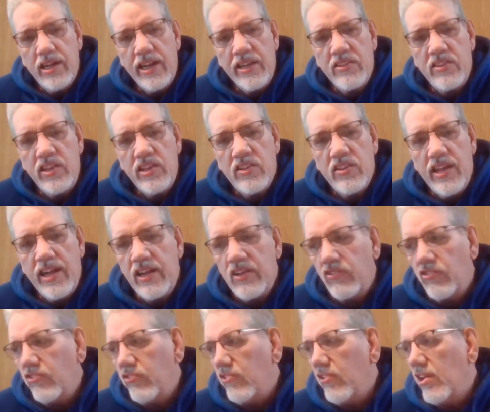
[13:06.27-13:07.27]
I think
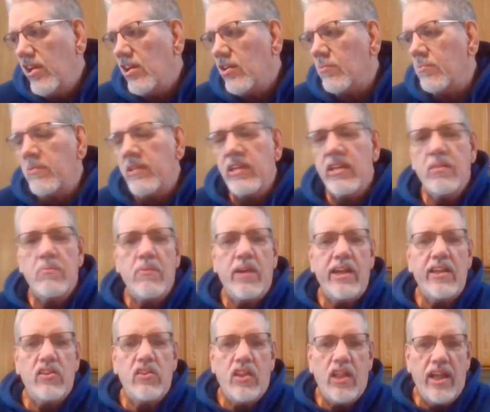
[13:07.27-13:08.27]
that's helped me in
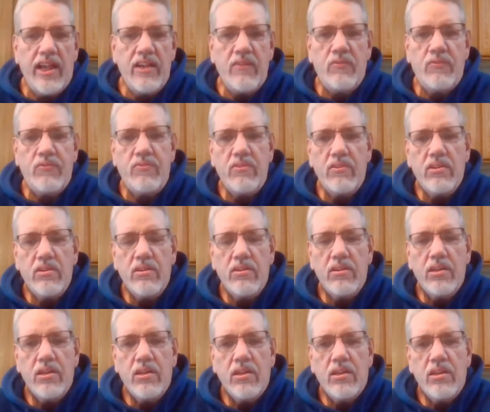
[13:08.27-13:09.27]
my life.
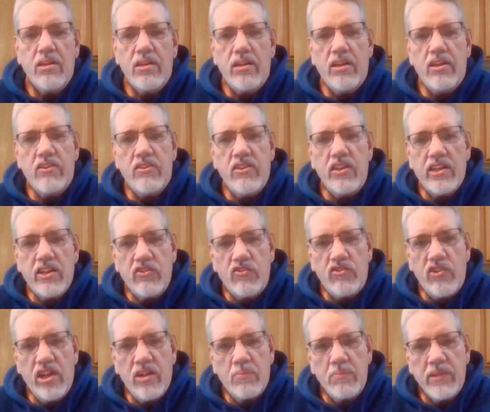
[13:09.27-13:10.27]
I think
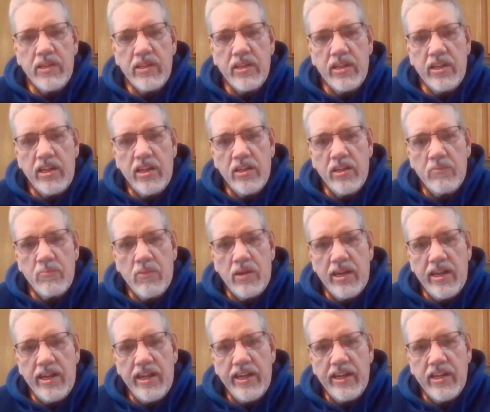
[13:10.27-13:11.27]
it's helped me in
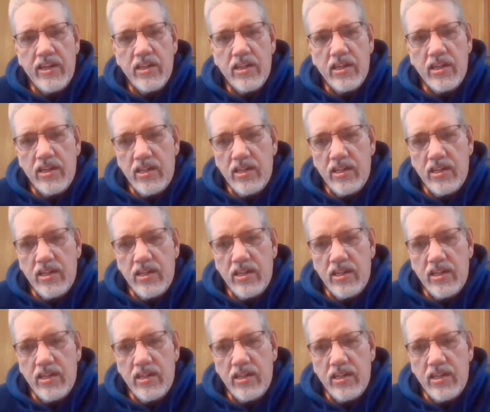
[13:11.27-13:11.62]
my